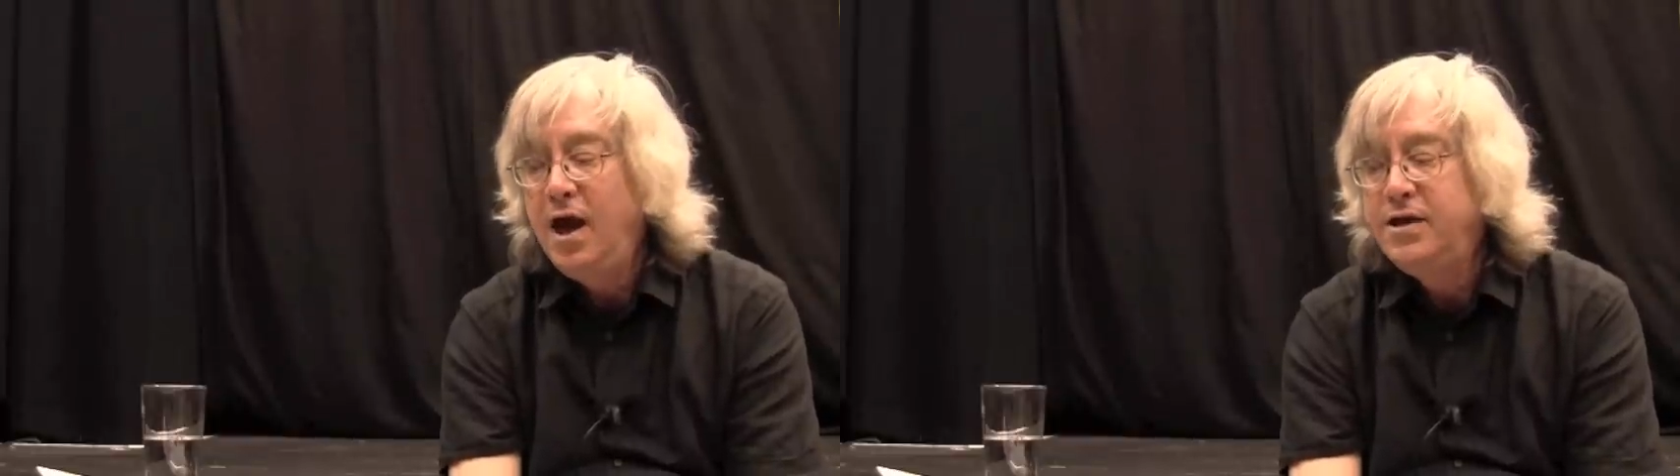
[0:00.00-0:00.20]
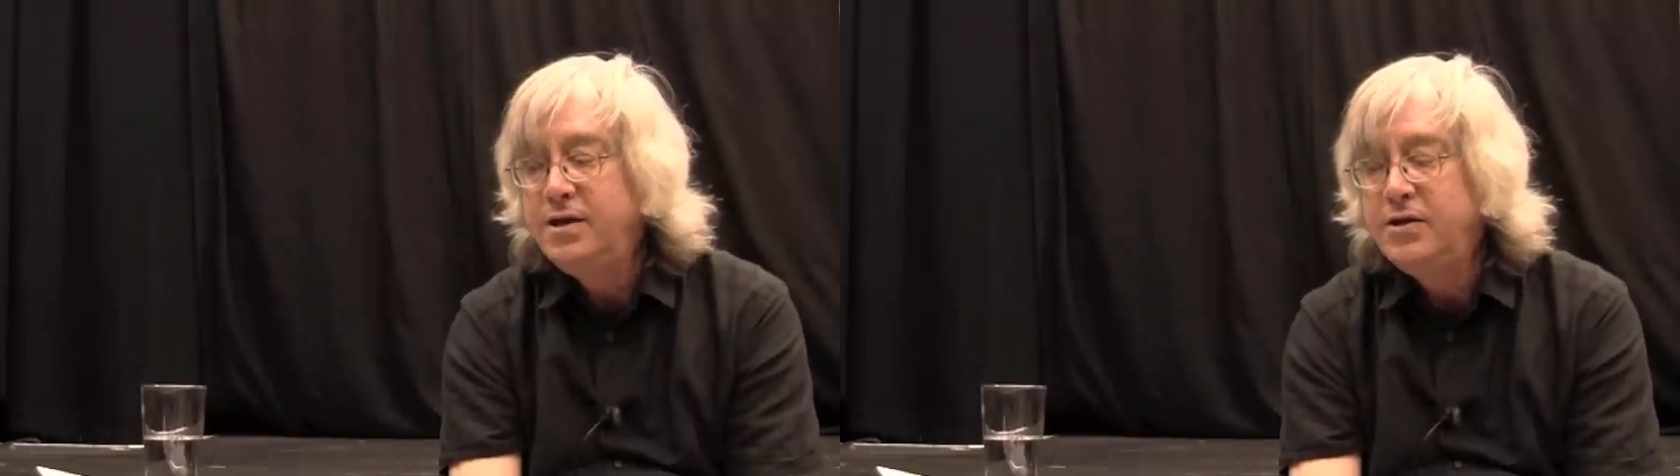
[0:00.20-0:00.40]

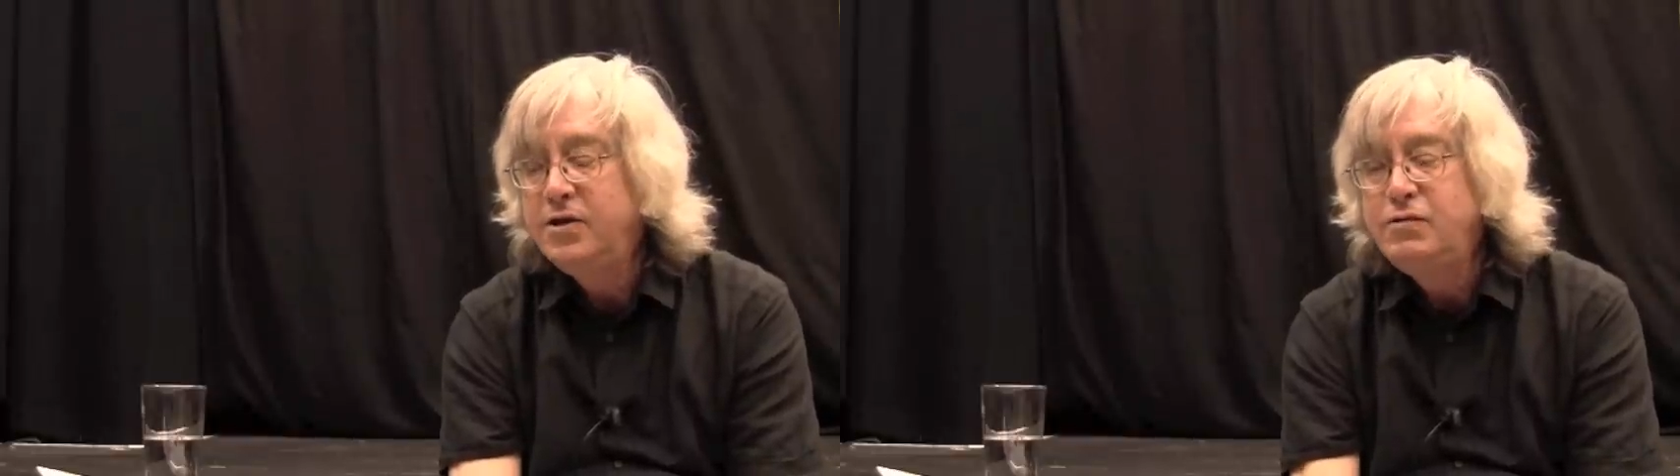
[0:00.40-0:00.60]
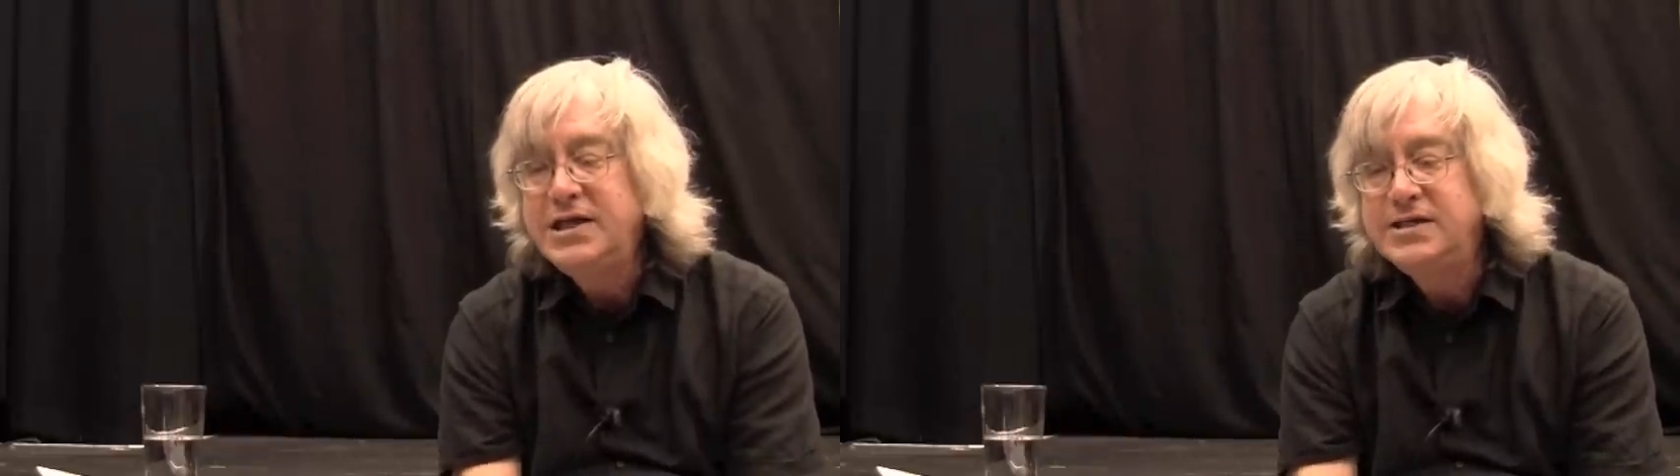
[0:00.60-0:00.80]
And
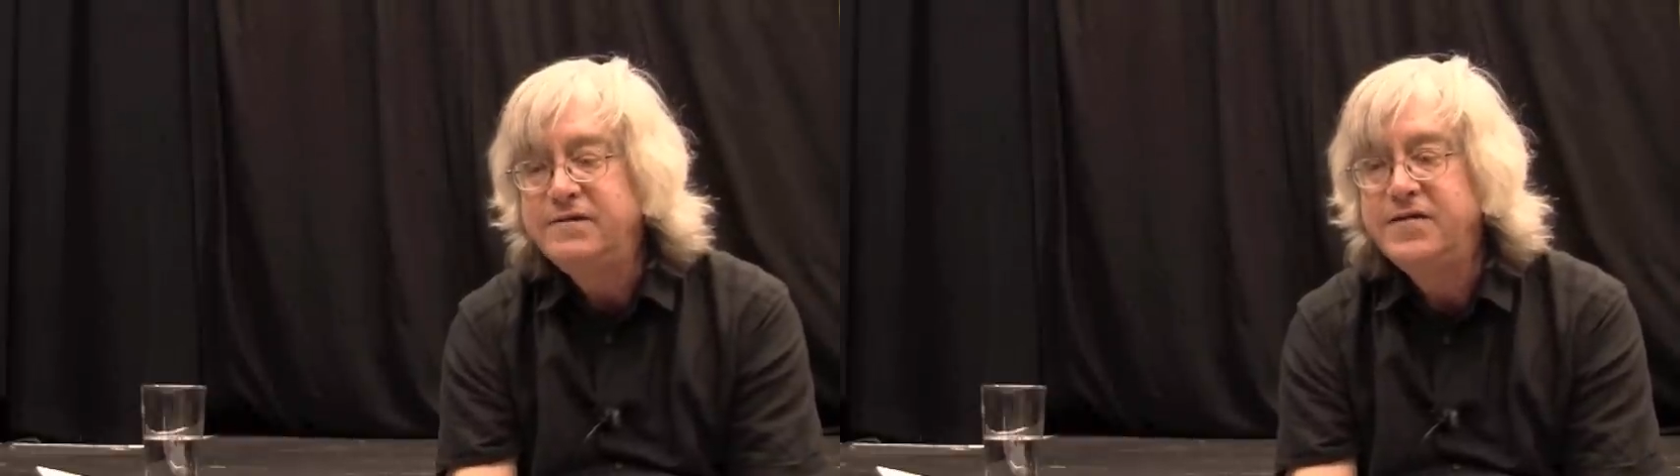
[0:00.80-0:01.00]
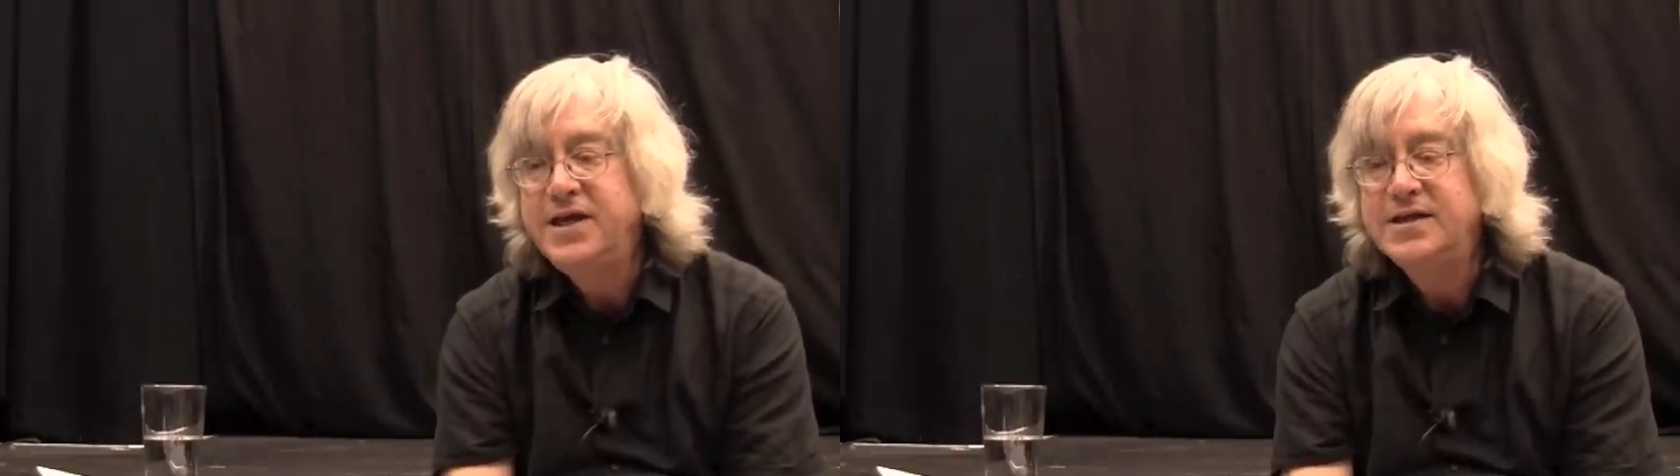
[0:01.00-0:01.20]
the
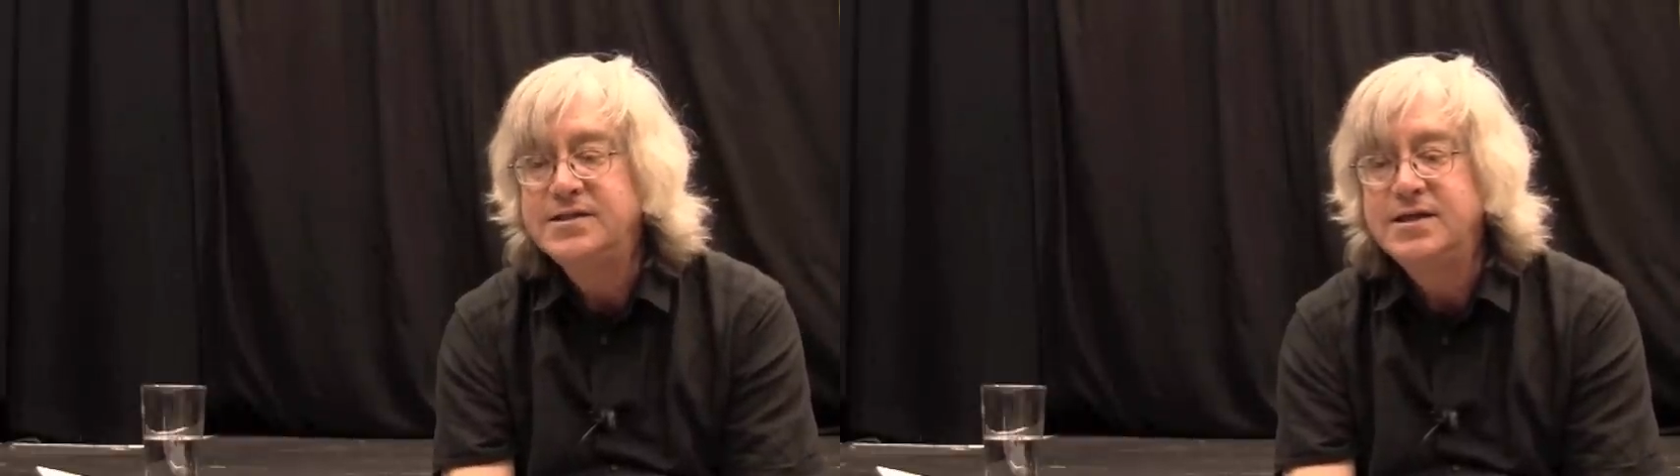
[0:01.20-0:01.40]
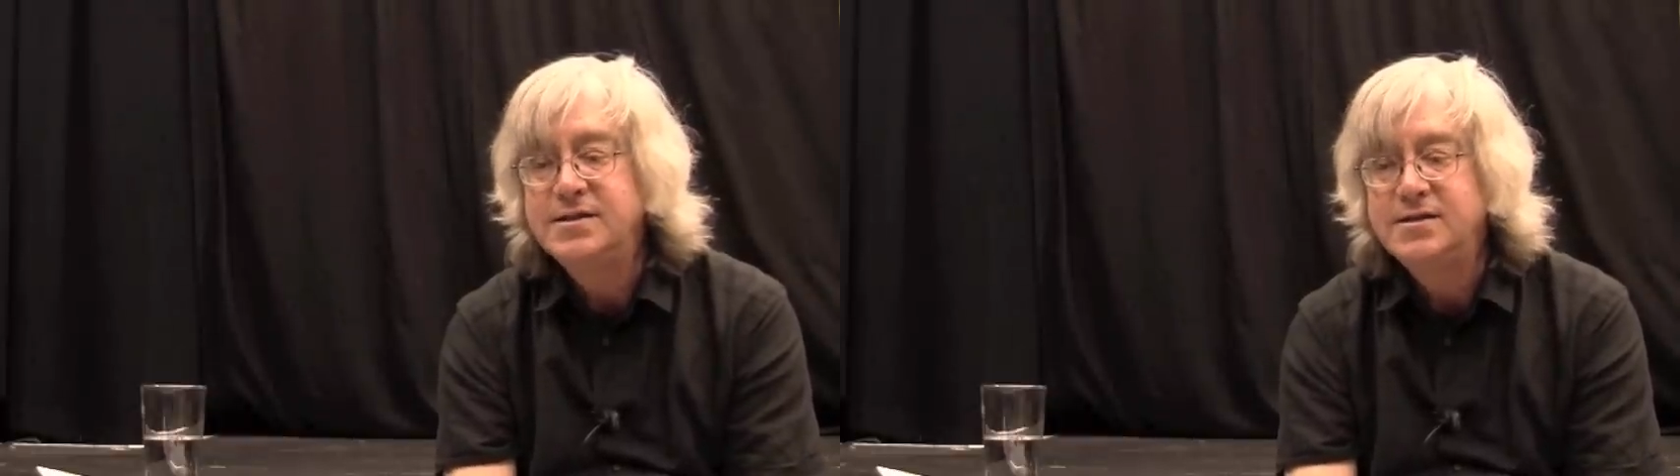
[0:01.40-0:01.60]
reason for
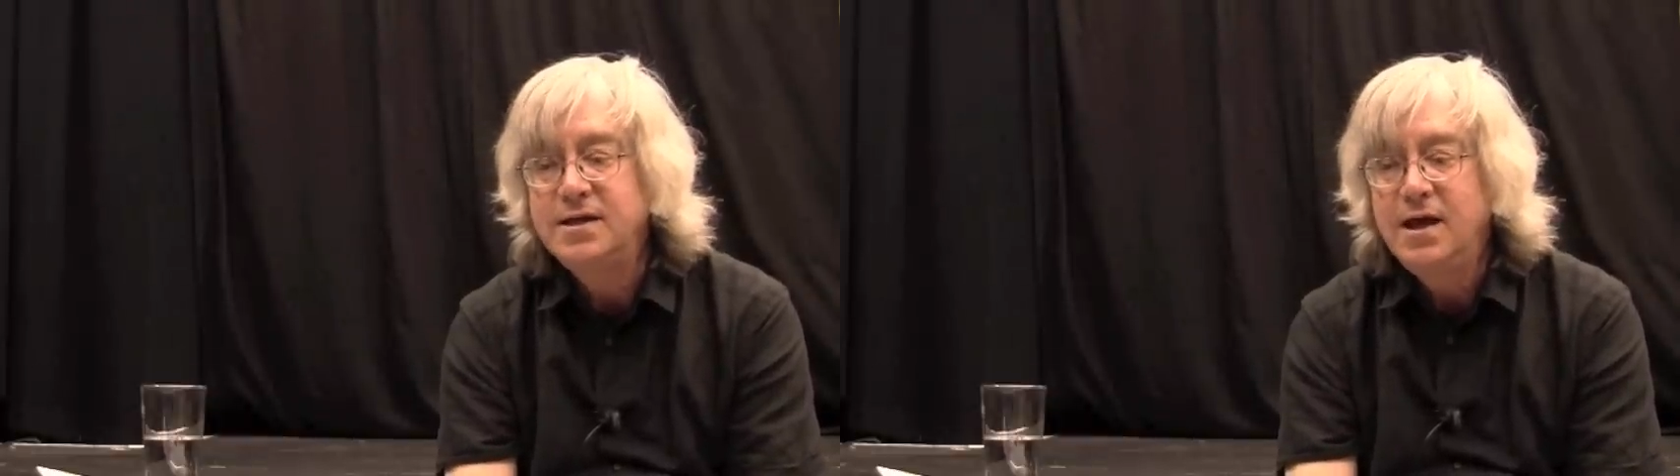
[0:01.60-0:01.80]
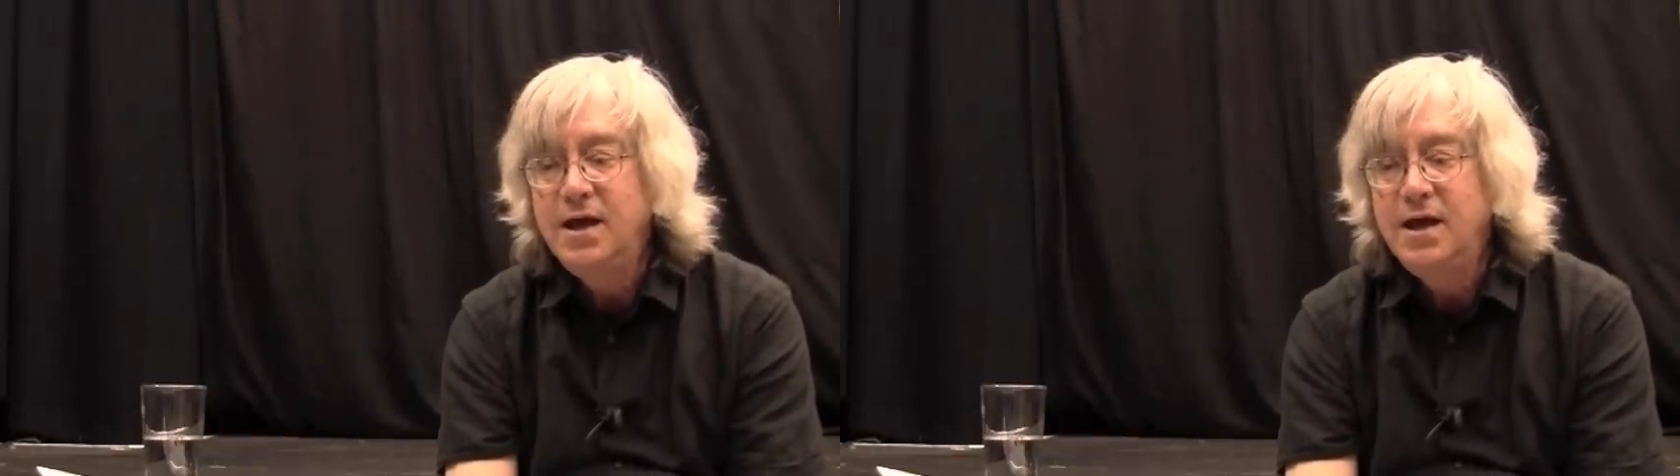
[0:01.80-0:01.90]
this is